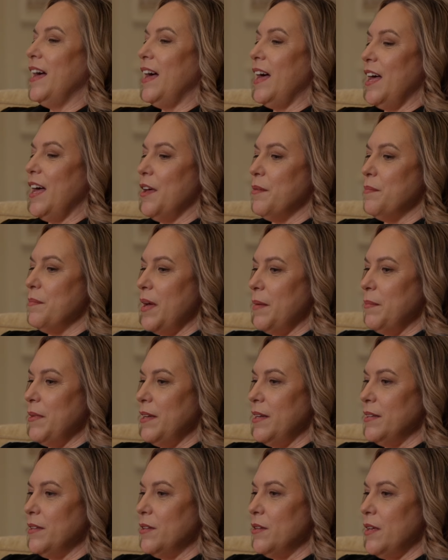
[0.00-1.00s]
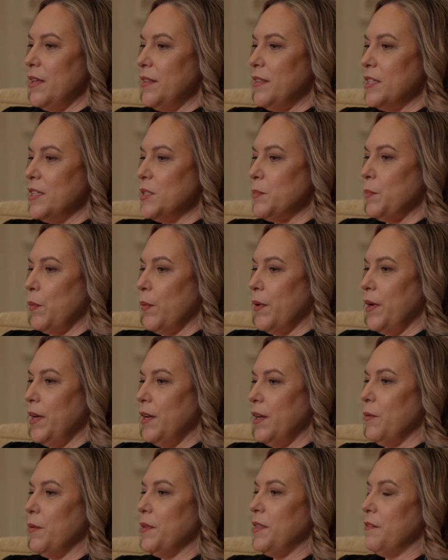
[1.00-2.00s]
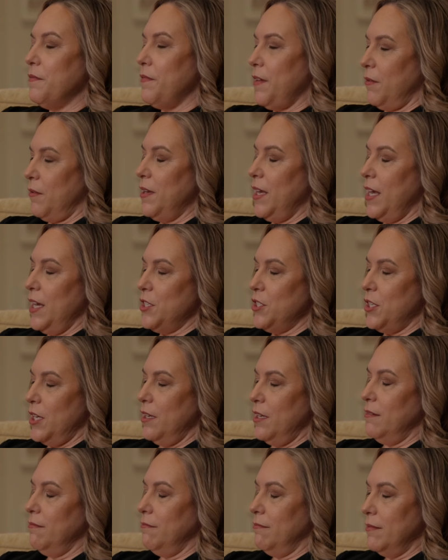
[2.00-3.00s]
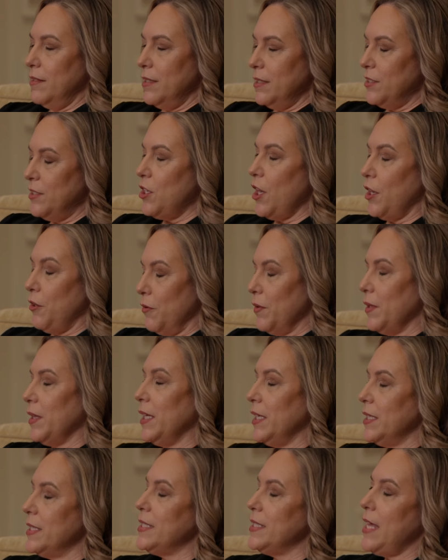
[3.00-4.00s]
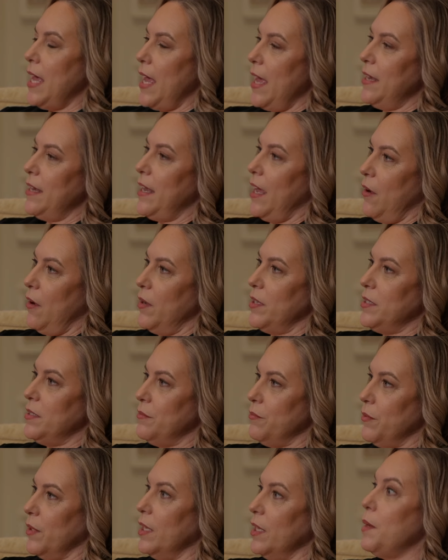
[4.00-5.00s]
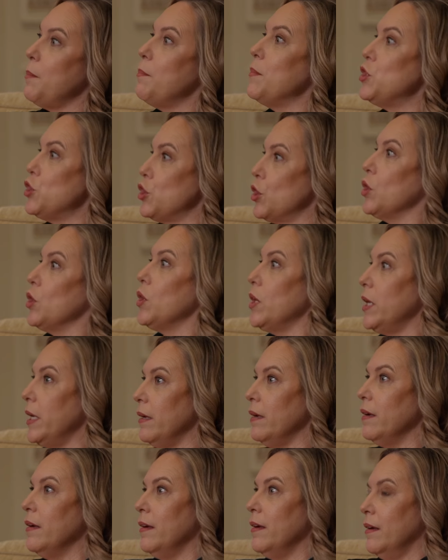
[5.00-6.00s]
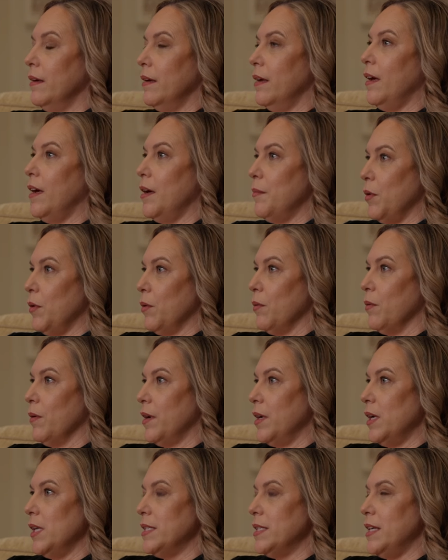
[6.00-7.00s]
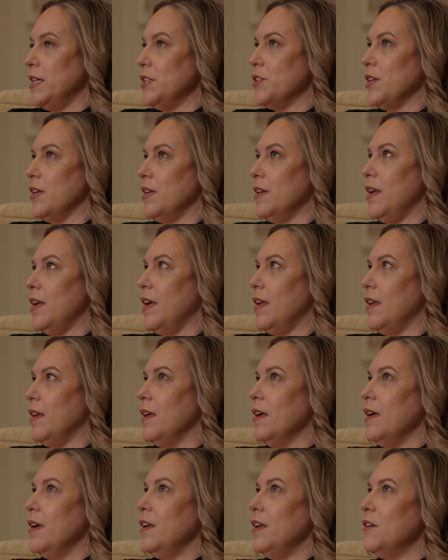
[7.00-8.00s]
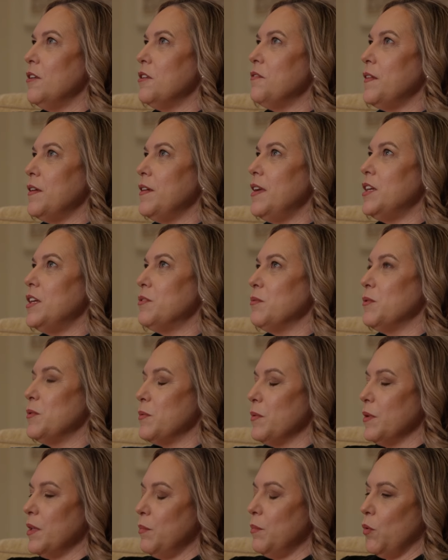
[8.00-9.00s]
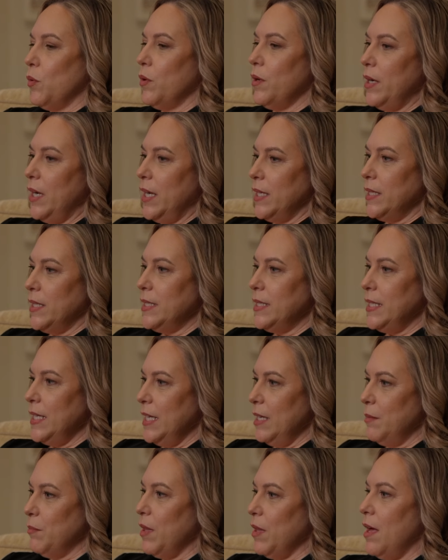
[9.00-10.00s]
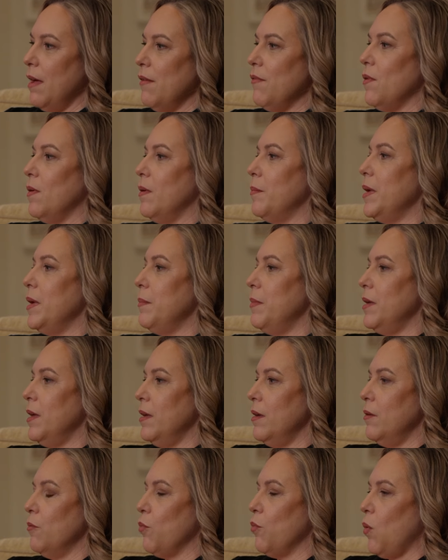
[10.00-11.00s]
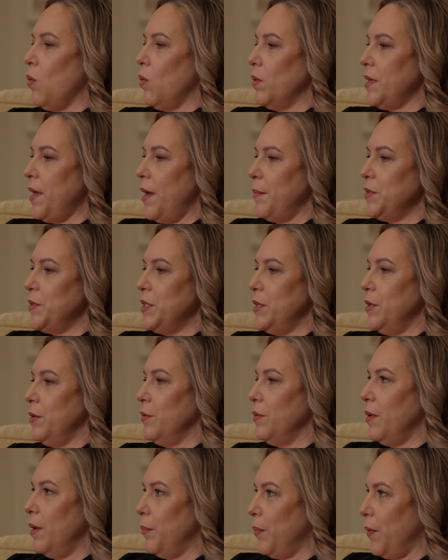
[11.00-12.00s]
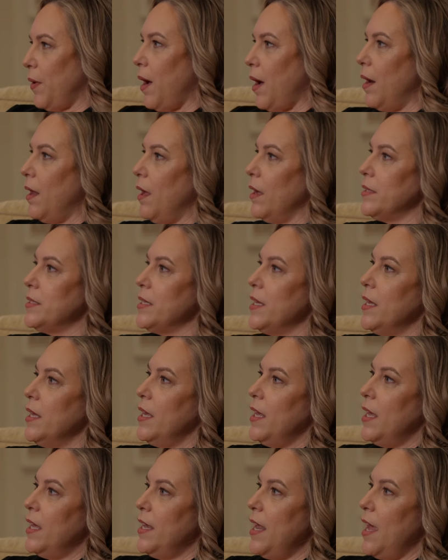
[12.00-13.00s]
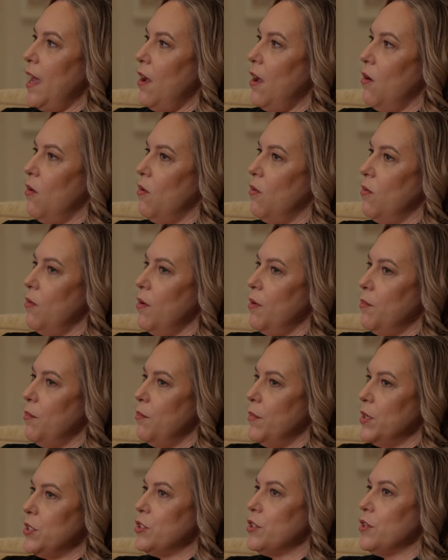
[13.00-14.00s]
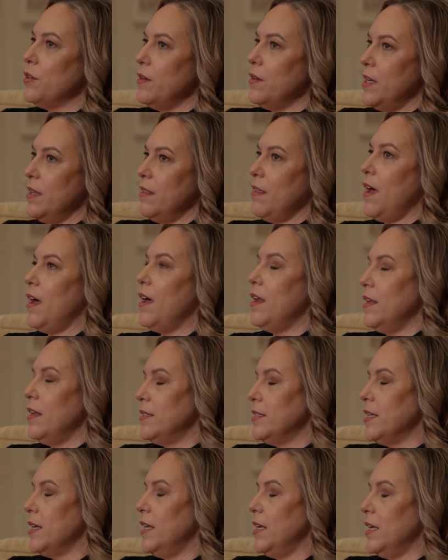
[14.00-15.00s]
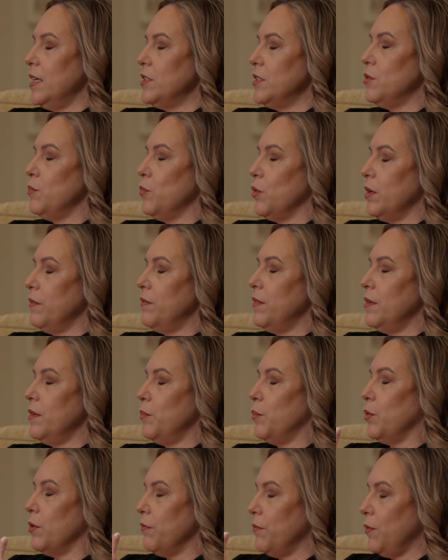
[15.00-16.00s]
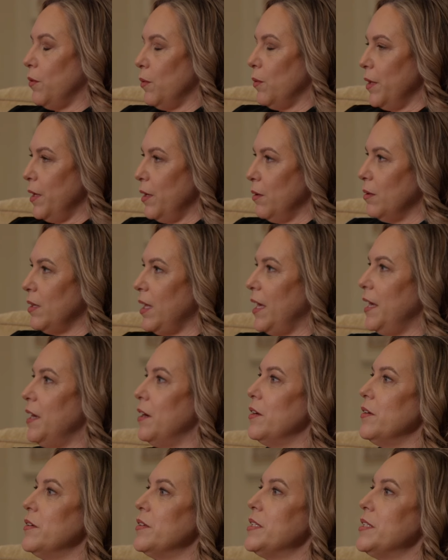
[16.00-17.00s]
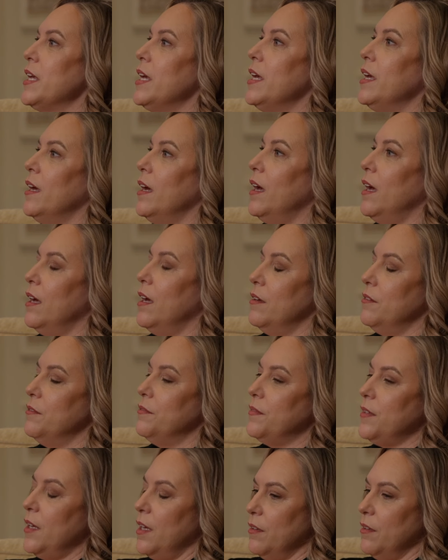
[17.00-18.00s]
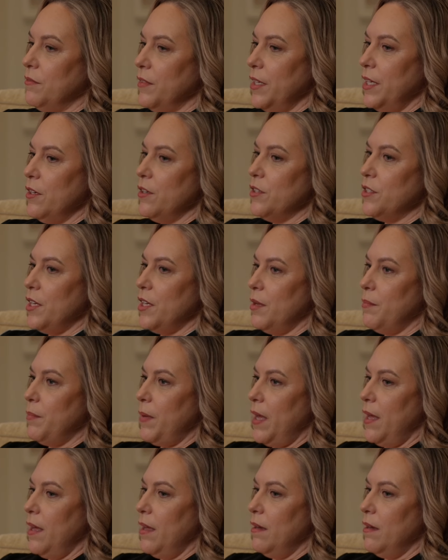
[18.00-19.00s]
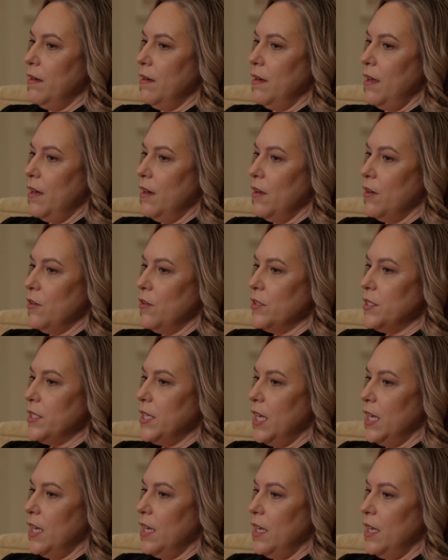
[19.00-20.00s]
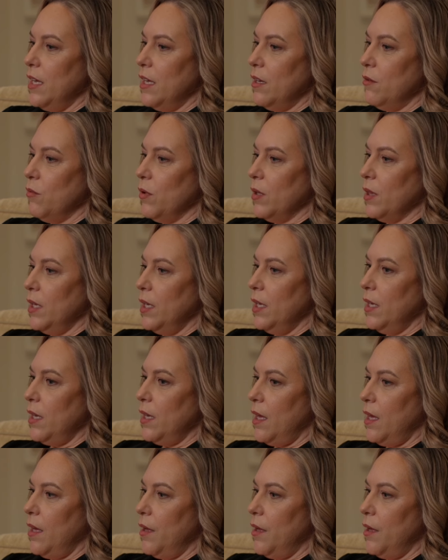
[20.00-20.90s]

At this point, with the foundation generally set, now it's really maturing our organization. And, the foundation was really more at the team level, maybe rolled up to a product. Mm-hmm. And now maturing that, it's getting into more of the portfolio layers of leadership and understanding and really